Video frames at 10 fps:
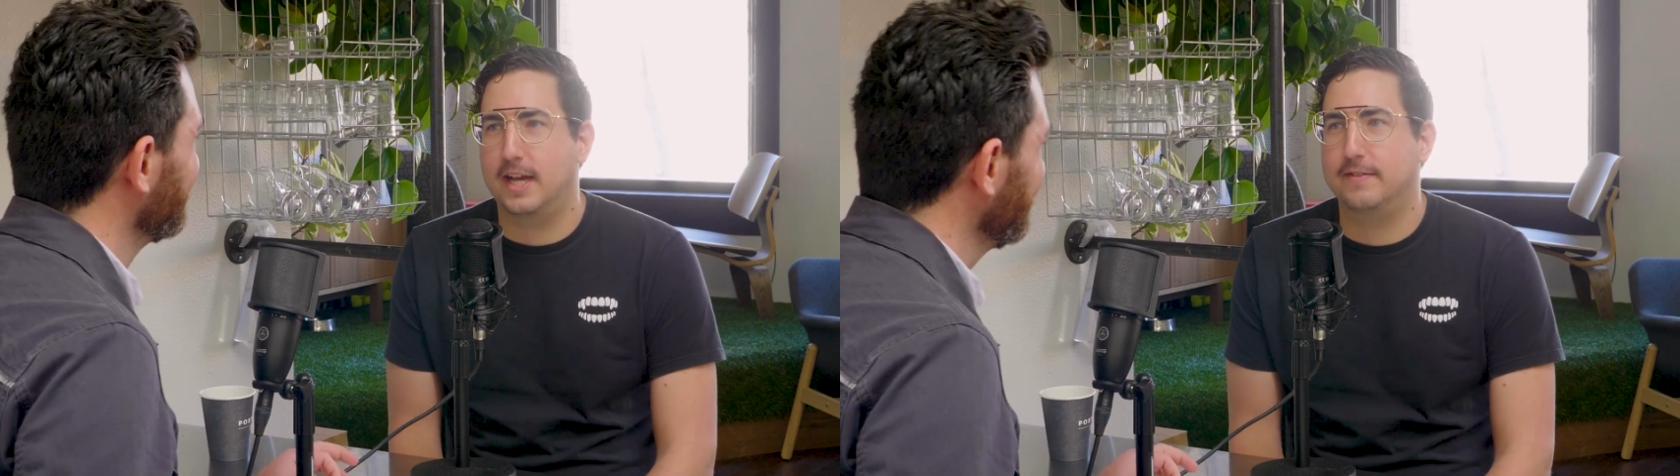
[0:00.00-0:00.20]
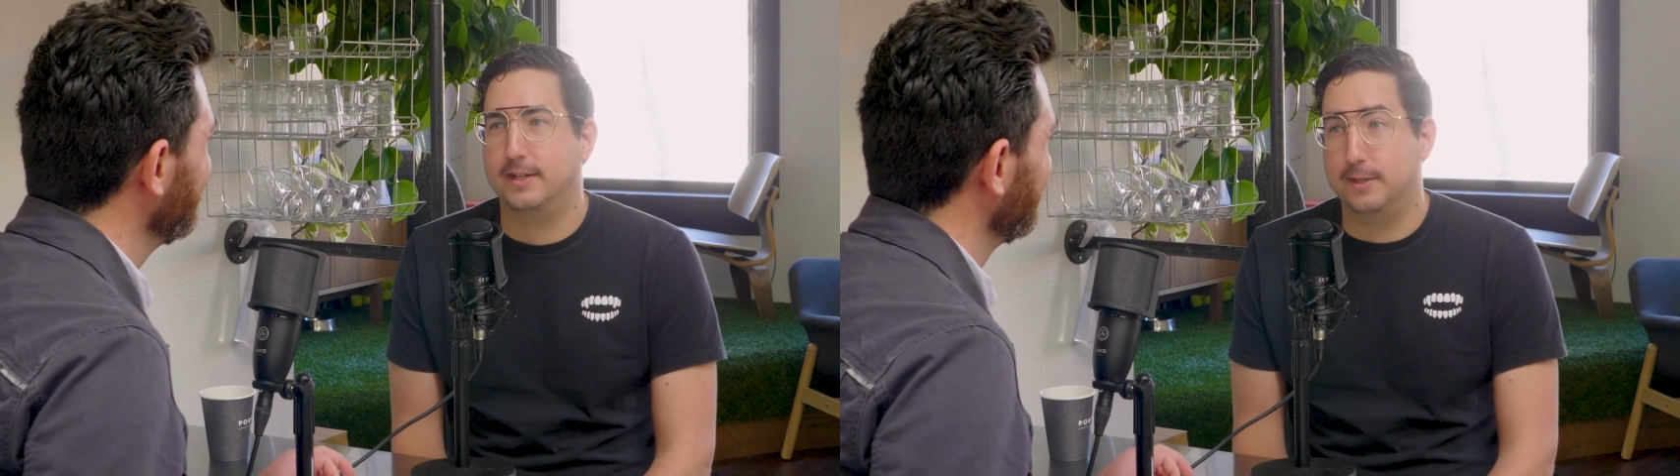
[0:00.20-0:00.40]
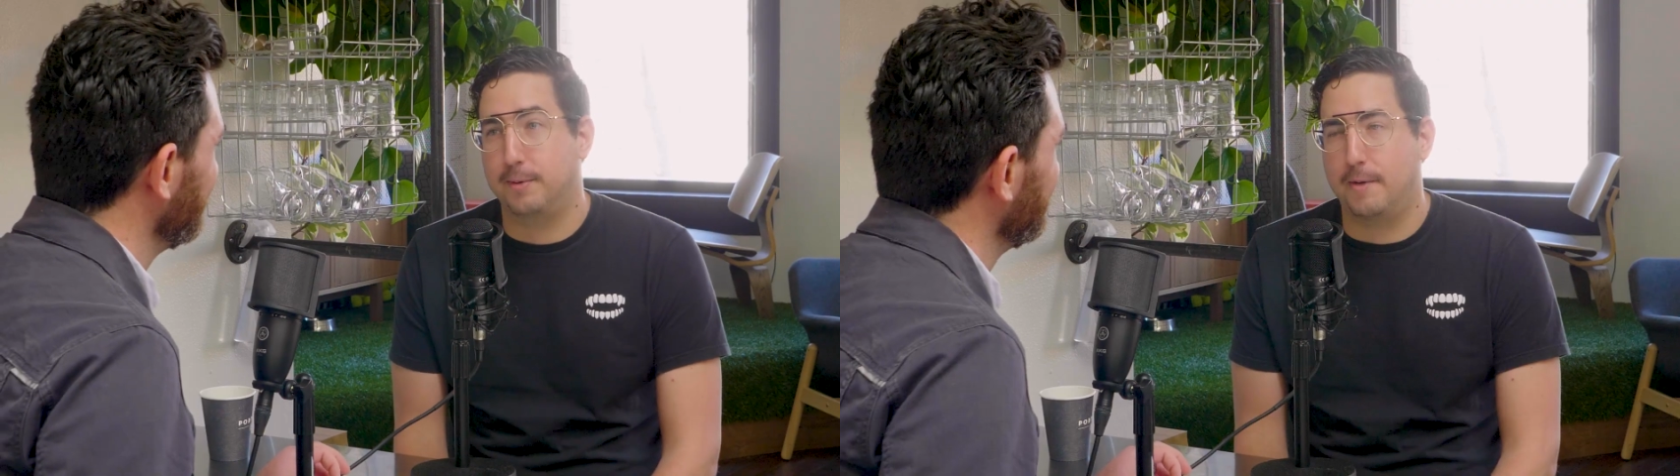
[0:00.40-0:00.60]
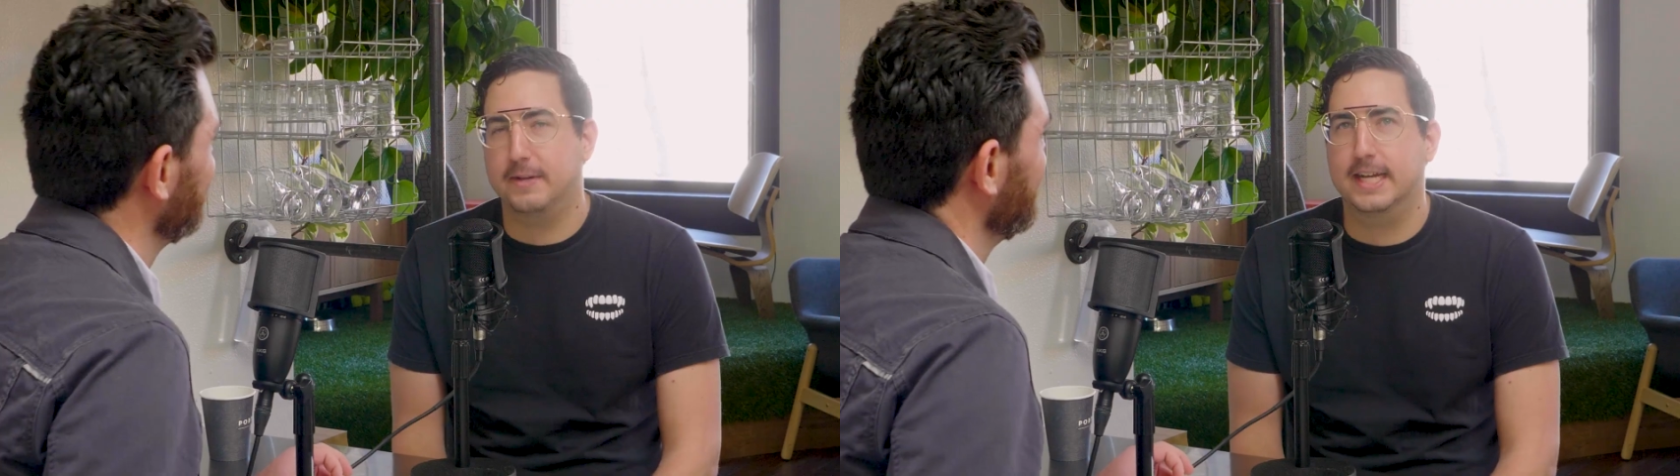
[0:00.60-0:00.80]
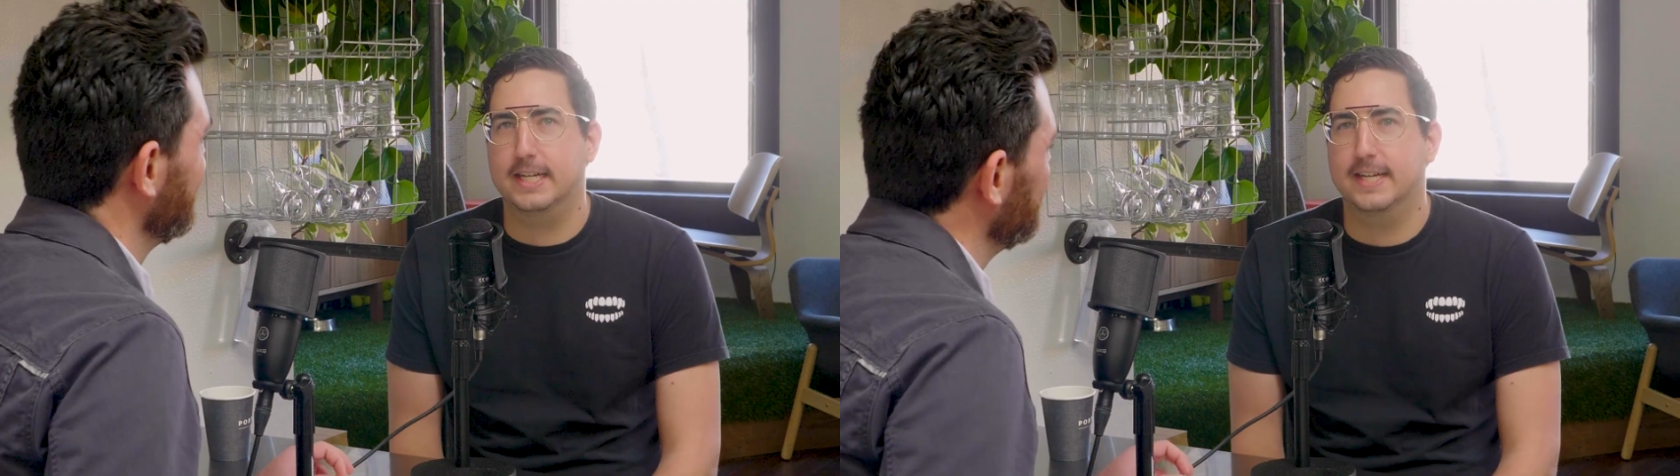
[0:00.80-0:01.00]
to have like good
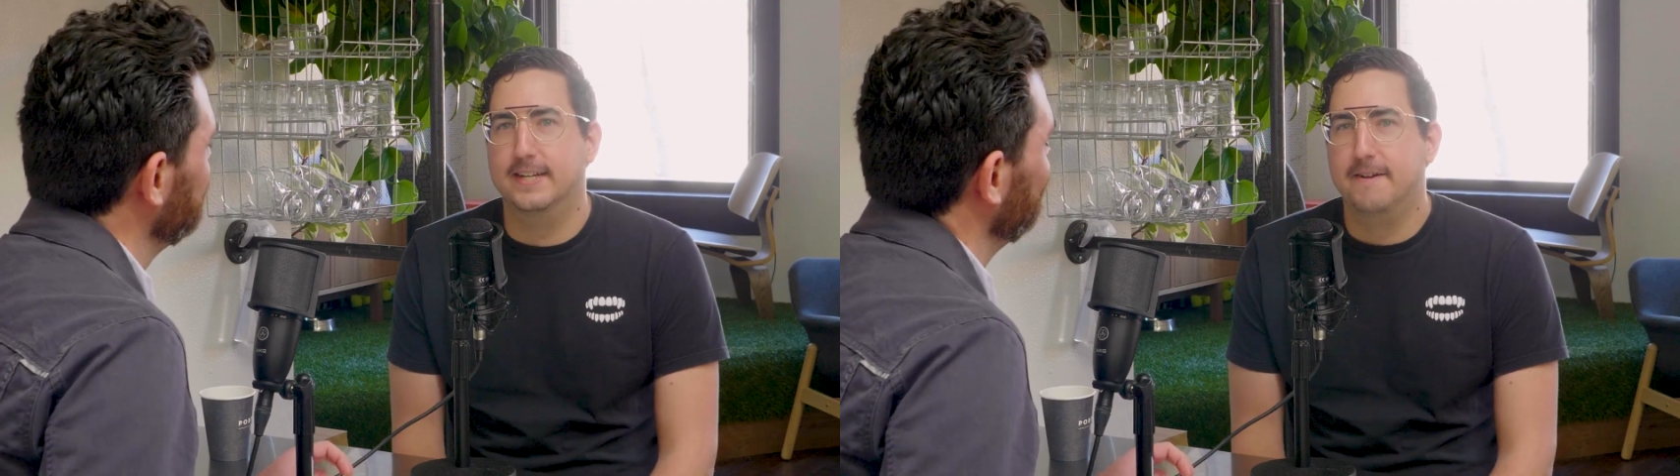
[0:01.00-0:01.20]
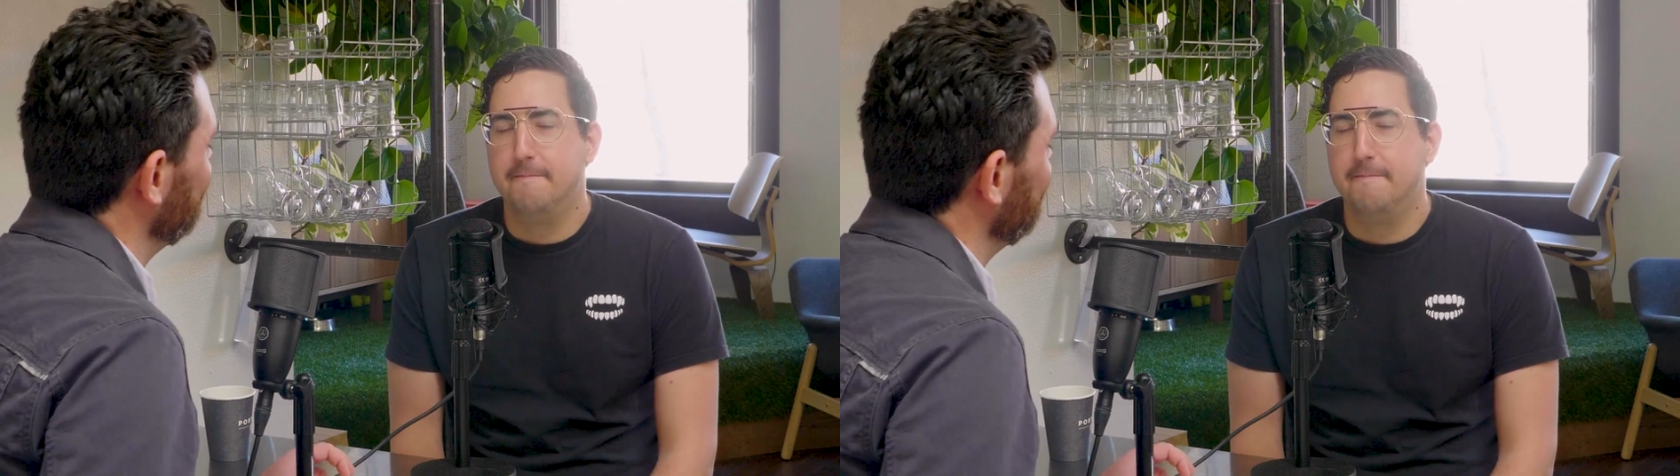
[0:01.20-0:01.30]
propaganda.